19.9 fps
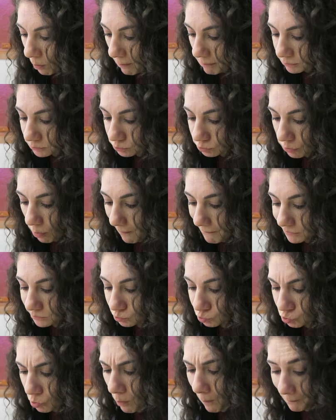
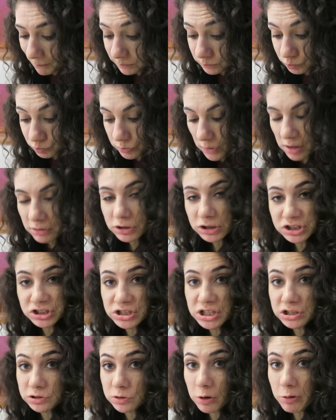Mm. It does
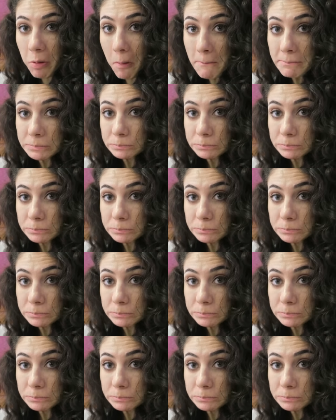taste good.